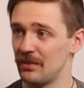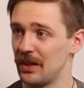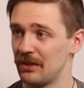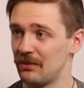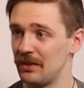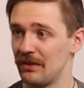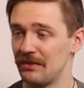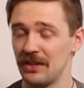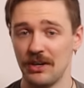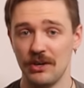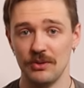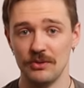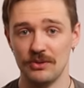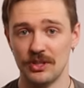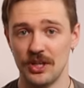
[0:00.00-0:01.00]
We got rid of the
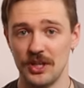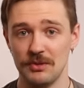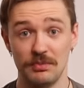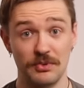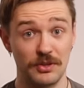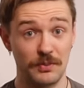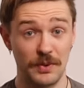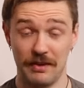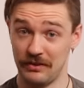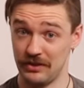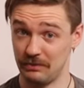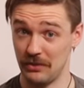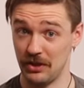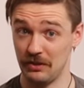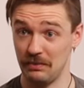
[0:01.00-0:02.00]
cold charge board. We have a
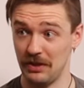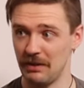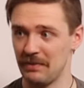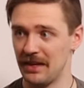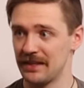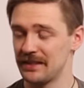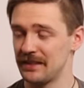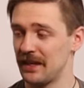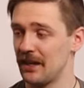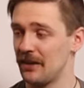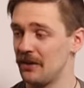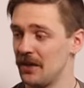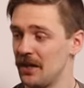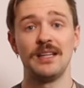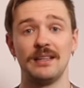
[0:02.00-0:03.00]
smart BMS
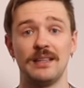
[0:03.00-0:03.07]
now.